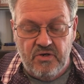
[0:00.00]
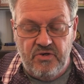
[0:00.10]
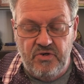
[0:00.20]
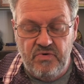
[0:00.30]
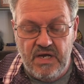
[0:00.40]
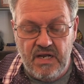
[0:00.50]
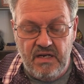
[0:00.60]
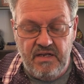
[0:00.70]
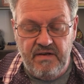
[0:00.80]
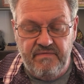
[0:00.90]
"Do not
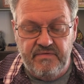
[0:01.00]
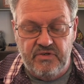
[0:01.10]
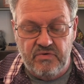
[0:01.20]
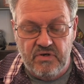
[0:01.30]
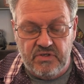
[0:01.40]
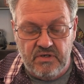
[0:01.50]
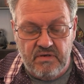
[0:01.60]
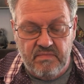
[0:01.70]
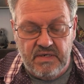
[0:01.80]
leave Jerusalem